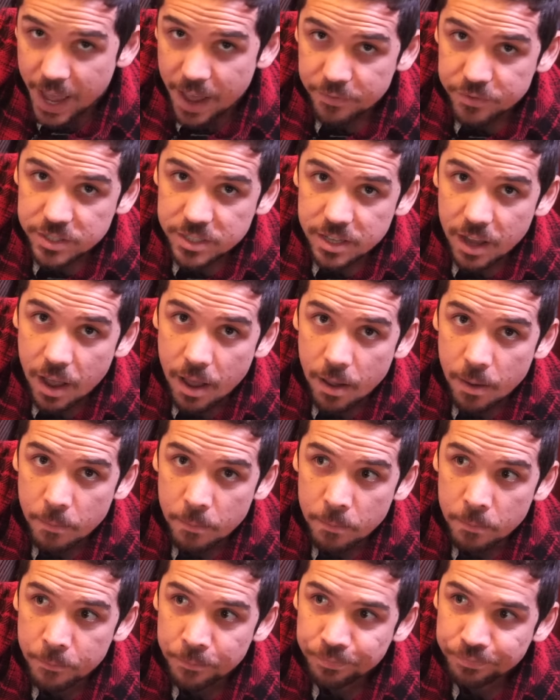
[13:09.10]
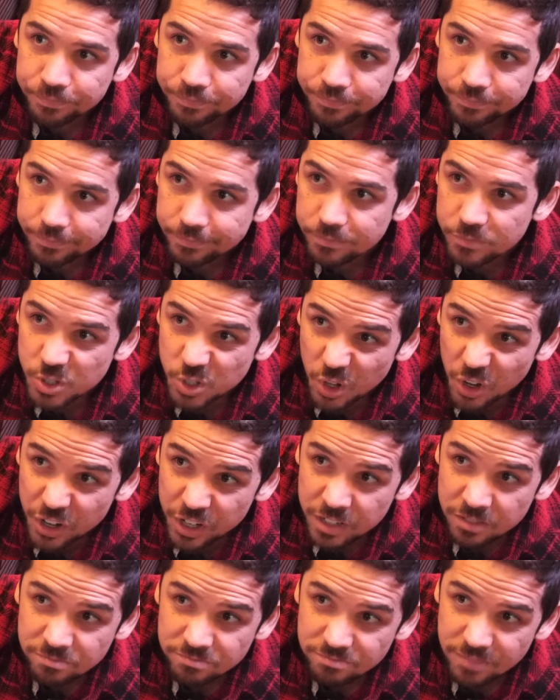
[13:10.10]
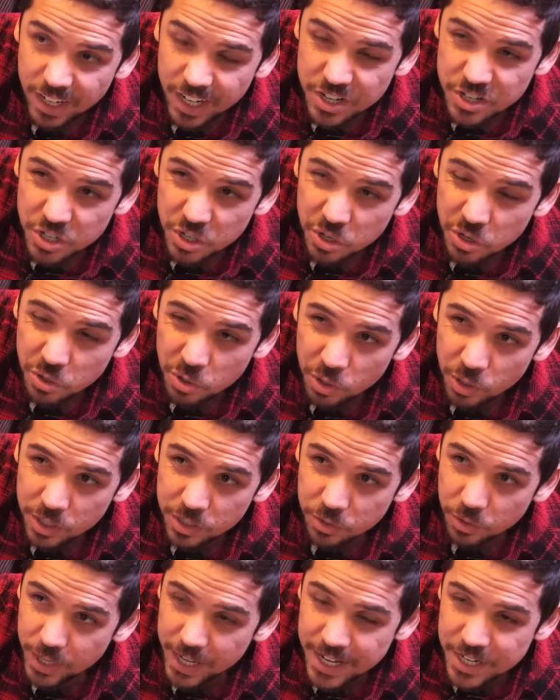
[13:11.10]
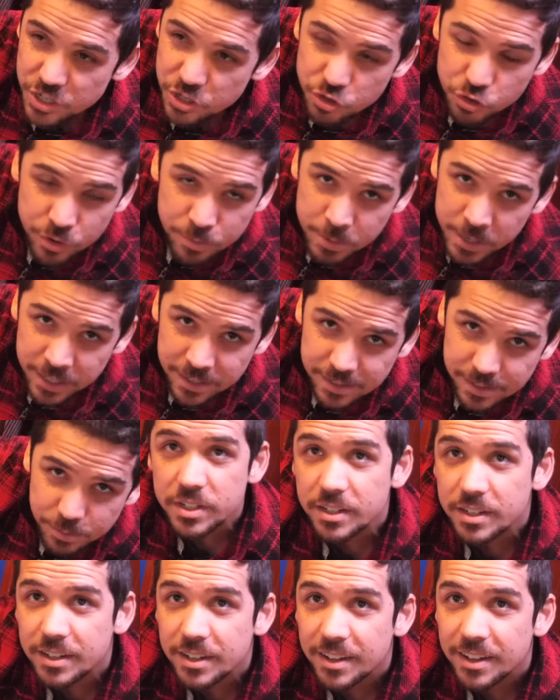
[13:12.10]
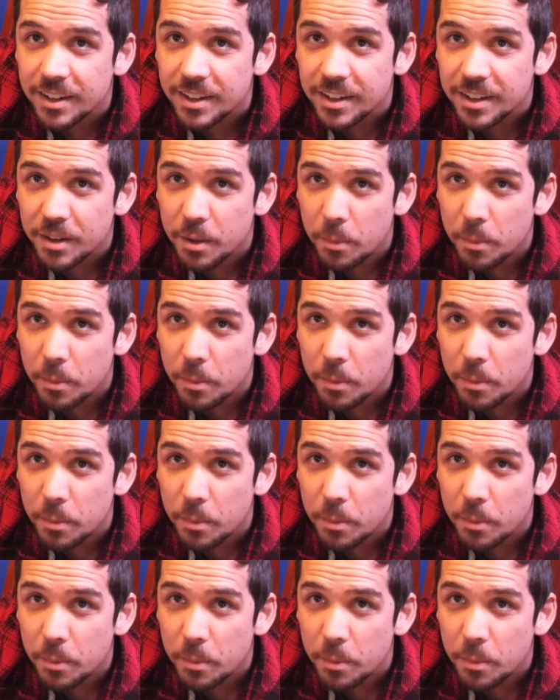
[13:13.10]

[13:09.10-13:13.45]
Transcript: have some skirting, I guess you could call it, or edge trimmings. Molding?